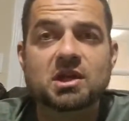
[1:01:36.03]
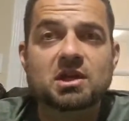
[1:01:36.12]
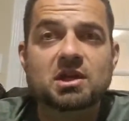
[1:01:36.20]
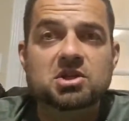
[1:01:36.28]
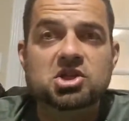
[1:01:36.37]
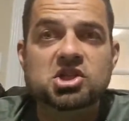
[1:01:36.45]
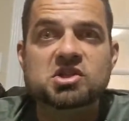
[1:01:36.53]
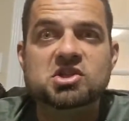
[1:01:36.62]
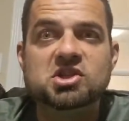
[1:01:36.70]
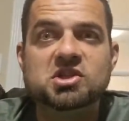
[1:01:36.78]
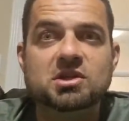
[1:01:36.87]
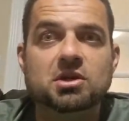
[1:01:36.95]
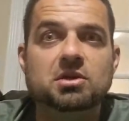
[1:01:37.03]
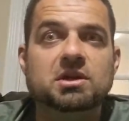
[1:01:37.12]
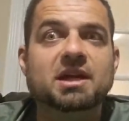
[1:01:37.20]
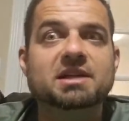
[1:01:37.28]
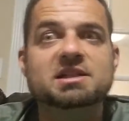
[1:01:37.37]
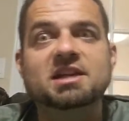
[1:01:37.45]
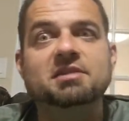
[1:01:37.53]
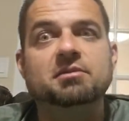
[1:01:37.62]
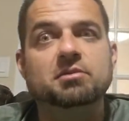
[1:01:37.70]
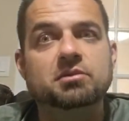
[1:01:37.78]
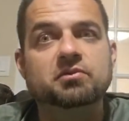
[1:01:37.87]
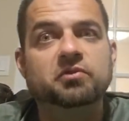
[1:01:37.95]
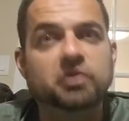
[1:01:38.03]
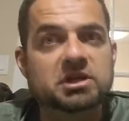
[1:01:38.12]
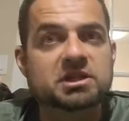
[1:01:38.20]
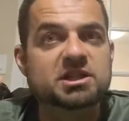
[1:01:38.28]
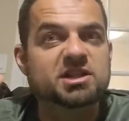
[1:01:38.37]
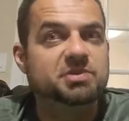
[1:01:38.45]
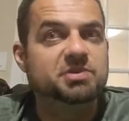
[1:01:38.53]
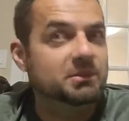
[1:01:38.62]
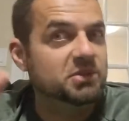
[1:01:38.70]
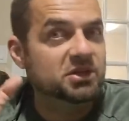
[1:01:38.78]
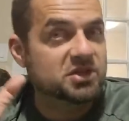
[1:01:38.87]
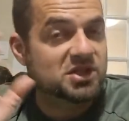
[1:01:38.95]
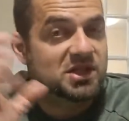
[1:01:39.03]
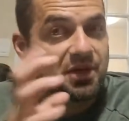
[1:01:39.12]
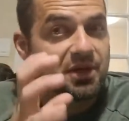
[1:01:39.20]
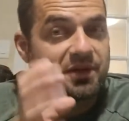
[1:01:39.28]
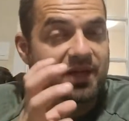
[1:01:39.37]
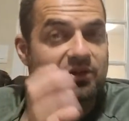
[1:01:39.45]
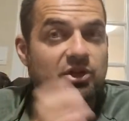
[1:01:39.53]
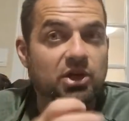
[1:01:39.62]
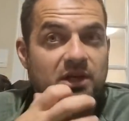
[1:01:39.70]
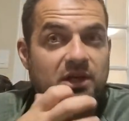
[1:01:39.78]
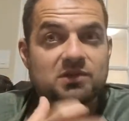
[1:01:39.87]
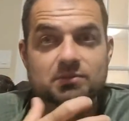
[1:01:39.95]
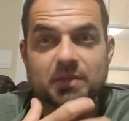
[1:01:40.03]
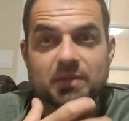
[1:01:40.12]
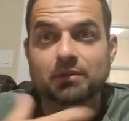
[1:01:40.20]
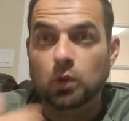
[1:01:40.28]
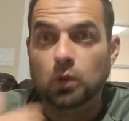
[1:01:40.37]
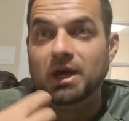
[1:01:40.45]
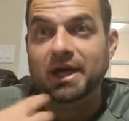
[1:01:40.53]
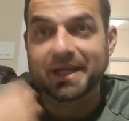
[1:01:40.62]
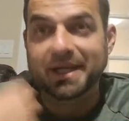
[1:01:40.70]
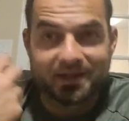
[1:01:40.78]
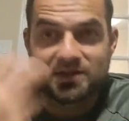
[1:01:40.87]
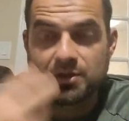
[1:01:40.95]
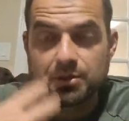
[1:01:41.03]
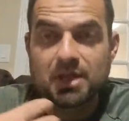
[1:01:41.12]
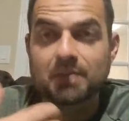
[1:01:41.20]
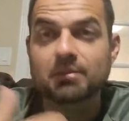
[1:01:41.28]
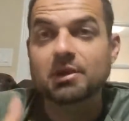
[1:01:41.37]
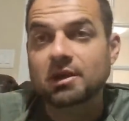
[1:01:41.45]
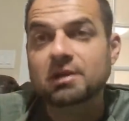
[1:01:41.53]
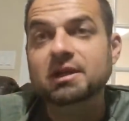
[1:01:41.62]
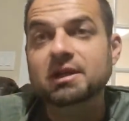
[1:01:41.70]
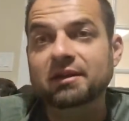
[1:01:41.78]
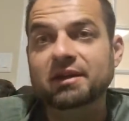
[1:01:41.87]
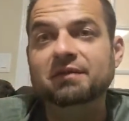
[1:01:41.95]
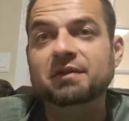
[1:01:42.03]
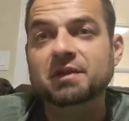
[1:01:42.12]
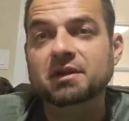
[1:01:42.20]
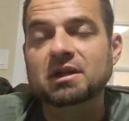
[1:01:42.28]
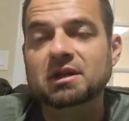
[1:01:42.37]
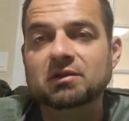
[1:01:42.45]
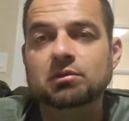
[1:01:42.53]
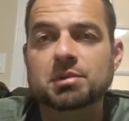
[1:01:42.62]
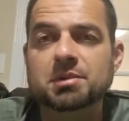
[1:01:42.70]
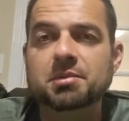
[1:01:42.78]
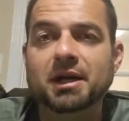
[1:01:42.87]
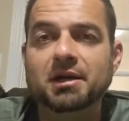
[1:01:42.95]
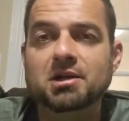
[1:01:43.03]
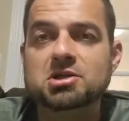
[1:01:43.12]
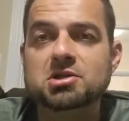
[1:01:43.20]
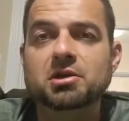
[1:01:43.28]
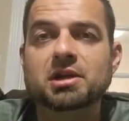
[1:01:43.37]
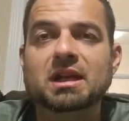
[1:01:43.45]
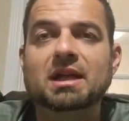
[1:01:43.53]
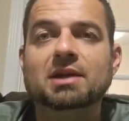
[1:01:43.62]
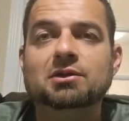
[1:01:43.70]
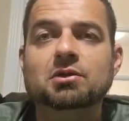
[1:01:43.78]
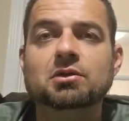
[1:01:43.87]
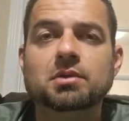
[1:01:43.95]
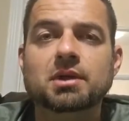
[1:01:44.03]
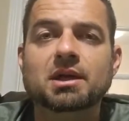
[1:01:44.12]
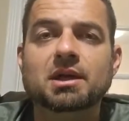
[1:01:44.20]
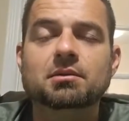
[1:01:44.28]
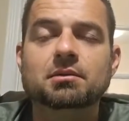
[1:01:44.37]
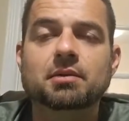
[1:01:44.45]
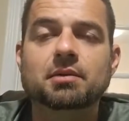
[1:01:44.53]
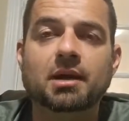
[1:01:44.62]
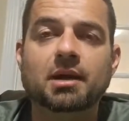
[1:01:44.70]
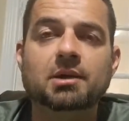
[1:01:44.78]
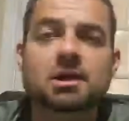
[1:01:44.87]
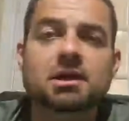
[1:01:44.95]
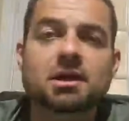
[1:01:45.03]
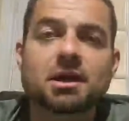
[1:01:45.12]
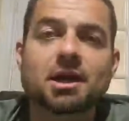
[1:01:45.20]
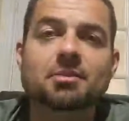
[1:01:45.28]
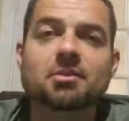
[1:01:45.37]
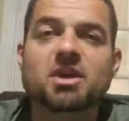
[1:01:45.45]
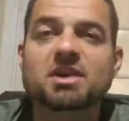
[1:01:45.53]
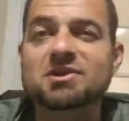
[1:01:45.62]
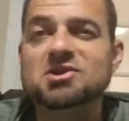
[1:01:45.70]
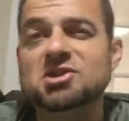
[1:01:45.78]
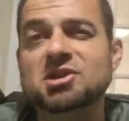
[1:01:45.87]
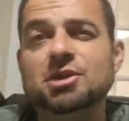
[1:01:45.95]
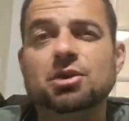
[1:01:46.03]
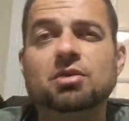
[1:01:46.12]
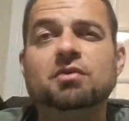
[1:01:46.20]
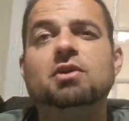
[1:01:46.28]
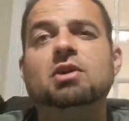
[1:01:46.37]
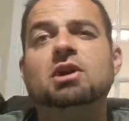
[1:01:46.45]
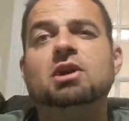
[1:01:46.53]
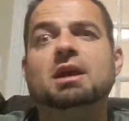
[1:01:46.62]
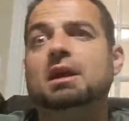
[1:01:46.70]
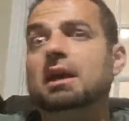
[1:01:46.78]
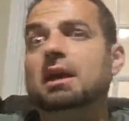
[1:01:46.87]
she's just, okay, I can't freak out, but I'm going to stare at that dog and whine and scream. Yeah, definitely, this will be punished. You're not allowed to do that, right? But if it's just an overall like,